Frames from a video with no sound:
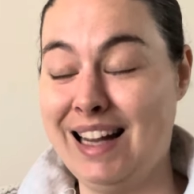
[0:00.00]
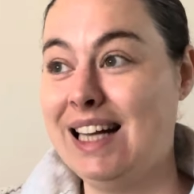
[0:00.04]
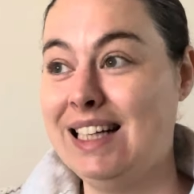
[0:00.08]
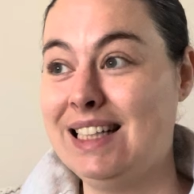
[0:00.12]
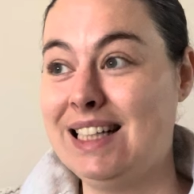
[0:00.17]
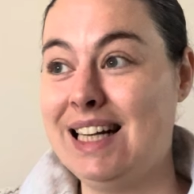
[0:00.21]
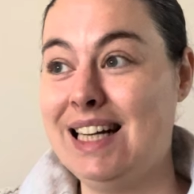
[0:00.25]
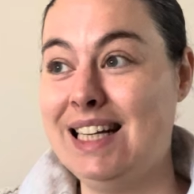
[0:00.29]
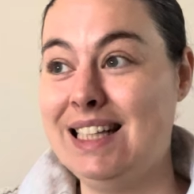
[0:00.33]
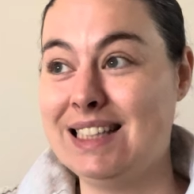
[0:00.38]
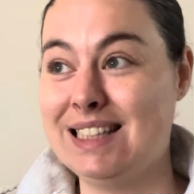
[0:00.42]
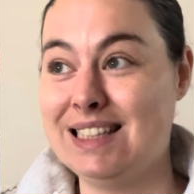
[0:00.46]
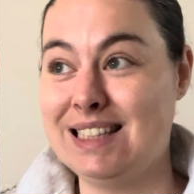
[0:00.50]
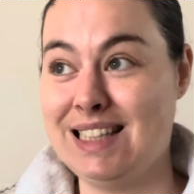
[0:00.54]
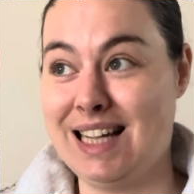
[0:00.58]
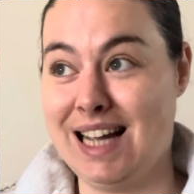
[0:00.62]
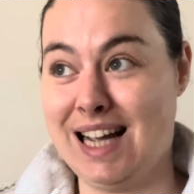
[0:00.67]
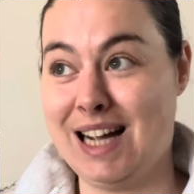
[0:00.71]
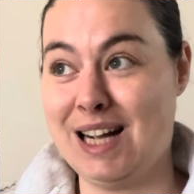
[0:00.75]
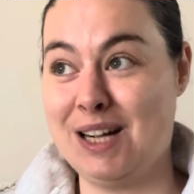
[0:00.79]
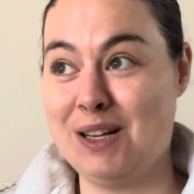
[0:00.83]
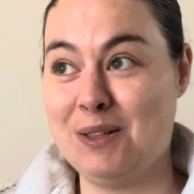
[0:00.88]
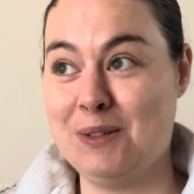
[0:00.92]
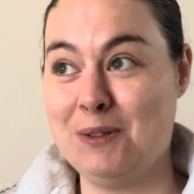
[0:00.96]
And it's
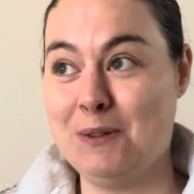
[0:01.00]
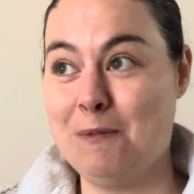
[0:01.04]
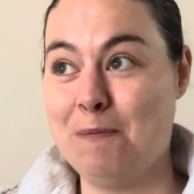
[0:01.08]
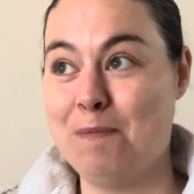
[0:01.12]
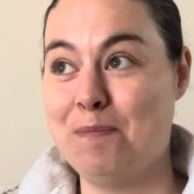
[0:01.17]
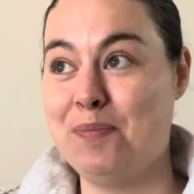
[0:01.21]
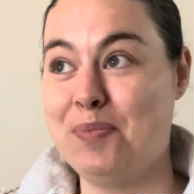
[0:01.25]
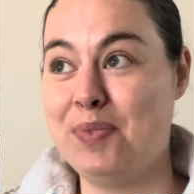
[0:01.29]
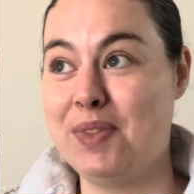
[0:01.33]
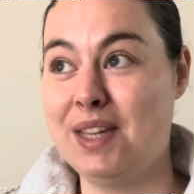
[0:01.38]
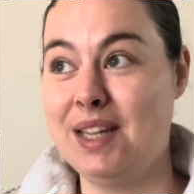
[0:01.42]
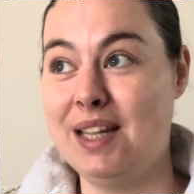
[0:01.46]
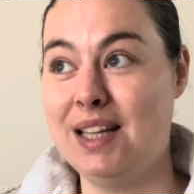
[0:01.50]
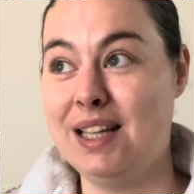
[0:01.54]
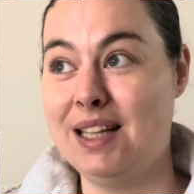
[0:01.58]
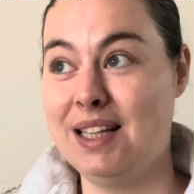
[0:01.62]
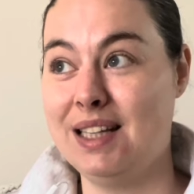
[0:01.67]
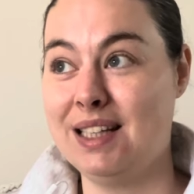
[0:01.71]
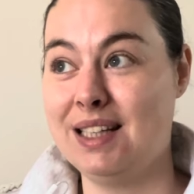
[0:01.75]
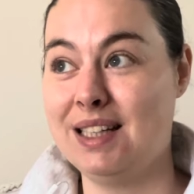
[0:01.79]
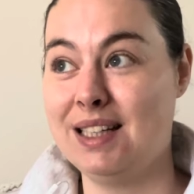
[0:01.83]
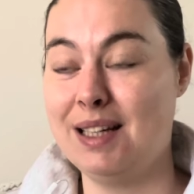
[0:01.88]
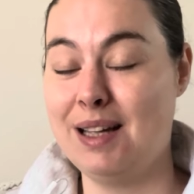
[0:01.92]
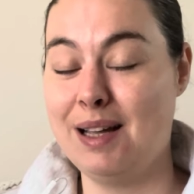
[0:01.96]
now
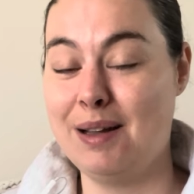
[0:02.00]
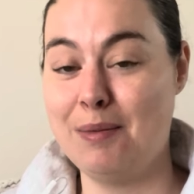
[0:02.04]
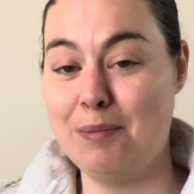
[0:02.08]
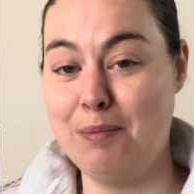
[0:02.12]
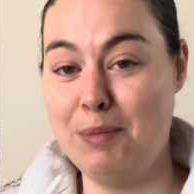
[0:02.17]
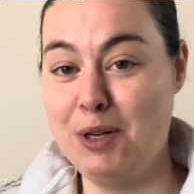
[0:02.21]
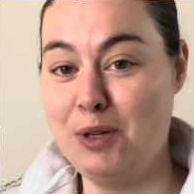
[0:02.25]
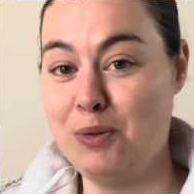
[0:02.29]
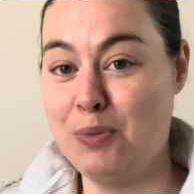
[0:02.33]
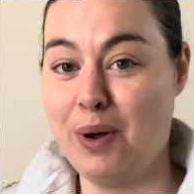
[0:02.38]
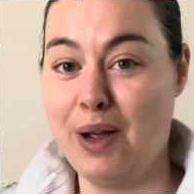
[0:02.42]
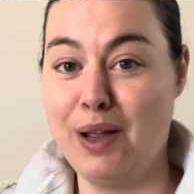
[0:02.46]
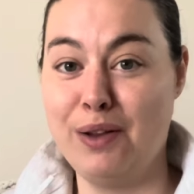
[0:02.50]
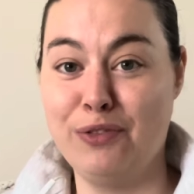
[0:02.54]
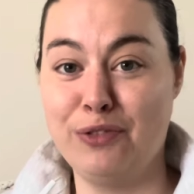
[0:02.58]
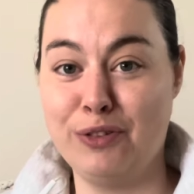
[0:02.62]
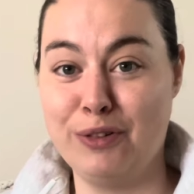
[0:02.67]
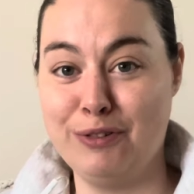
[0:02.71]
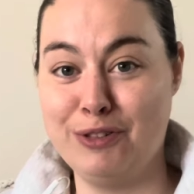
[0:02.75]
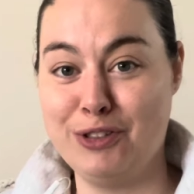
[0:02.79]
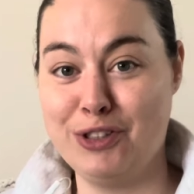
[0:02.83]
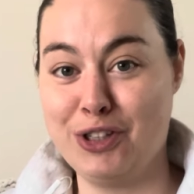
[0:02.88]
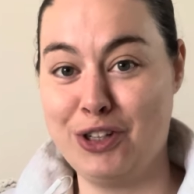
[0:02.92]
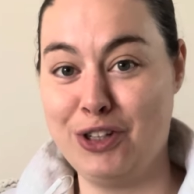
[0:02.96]
midway
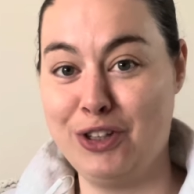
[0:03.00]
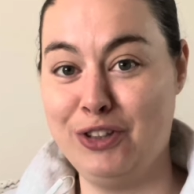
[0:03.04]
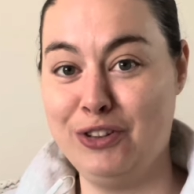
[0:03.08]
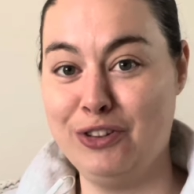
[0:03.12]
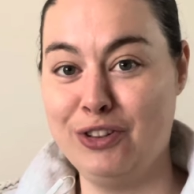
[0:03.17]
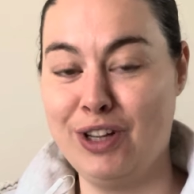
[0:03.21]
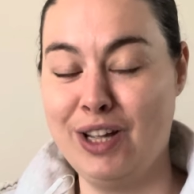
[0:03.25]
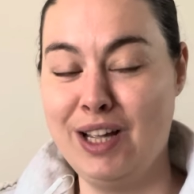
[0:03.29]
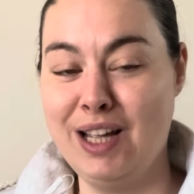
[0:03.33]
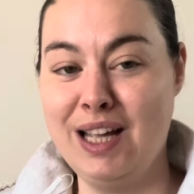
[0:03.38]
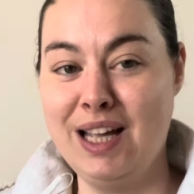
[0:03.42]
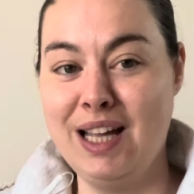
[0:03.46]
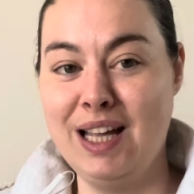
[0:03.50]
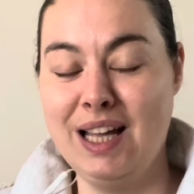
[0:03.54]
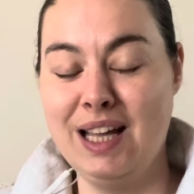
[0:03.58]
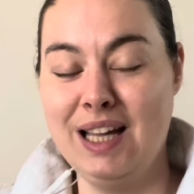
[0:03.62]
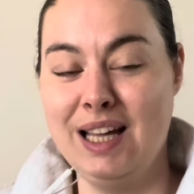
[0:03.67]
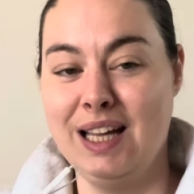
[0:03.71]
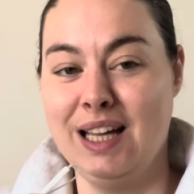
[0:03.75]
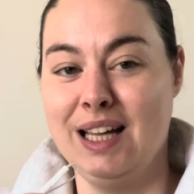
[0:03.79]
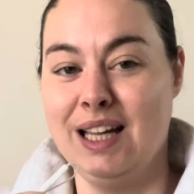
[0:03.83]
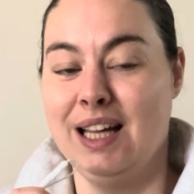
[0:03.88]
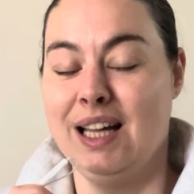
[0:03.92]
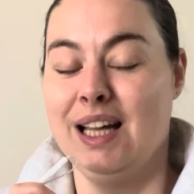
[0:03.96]
through June.
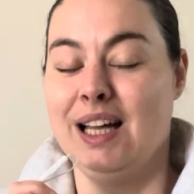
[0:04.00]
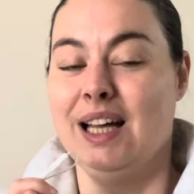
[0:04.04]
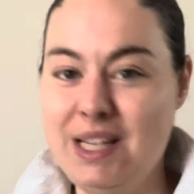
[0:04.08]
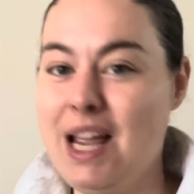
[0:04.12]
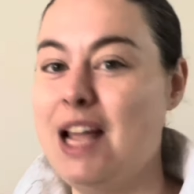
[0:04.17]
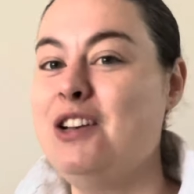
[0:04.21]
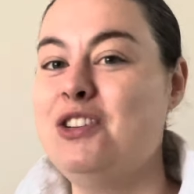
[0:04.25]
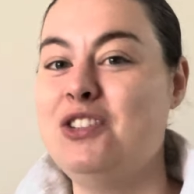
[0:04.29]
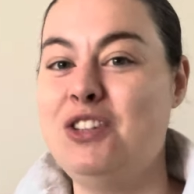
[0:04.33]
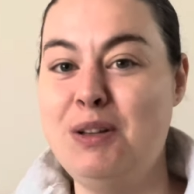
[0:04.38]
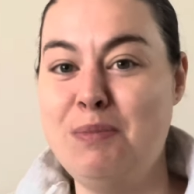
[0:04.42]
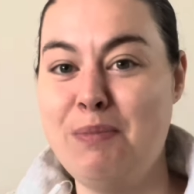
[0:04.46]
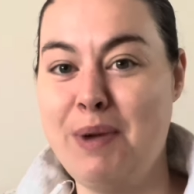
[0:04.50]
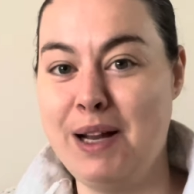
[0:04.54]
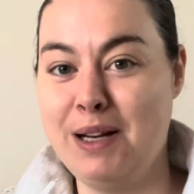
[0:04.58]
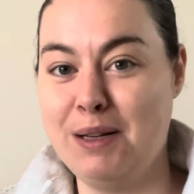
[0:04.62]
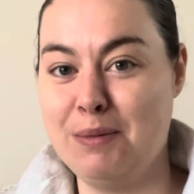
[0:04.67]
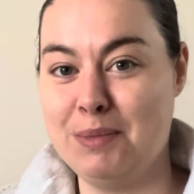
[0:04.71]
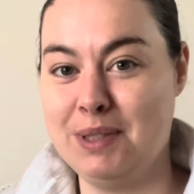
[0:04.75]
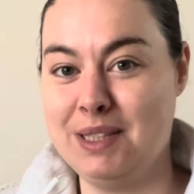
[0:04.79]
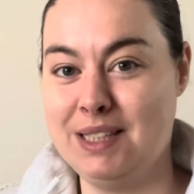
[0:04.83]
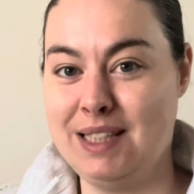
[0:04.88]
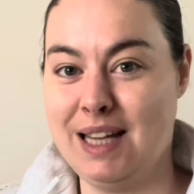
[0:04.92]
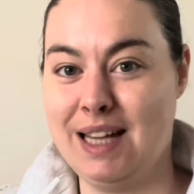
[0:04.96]
I've potentially made a
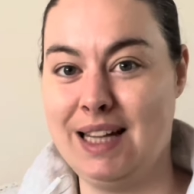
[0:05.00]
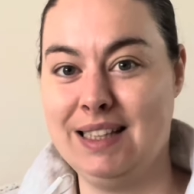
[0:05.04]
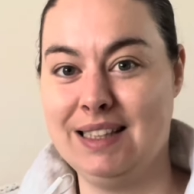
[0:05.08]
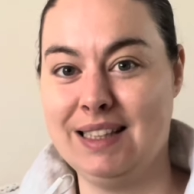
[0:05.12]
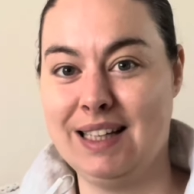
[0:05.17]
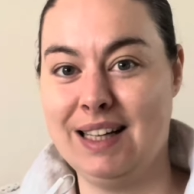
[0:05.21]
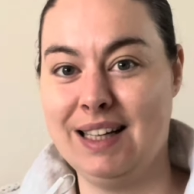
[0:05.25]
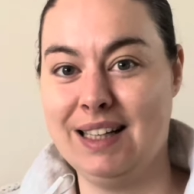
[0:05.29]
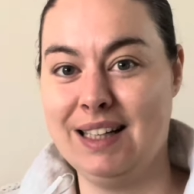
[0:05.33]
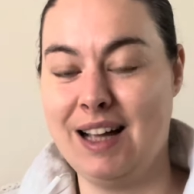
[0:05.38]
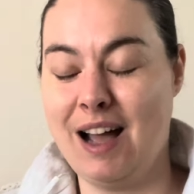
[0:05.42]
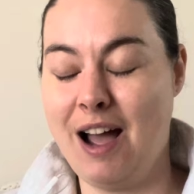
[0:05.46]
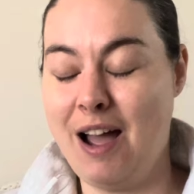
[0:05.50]
mistake there.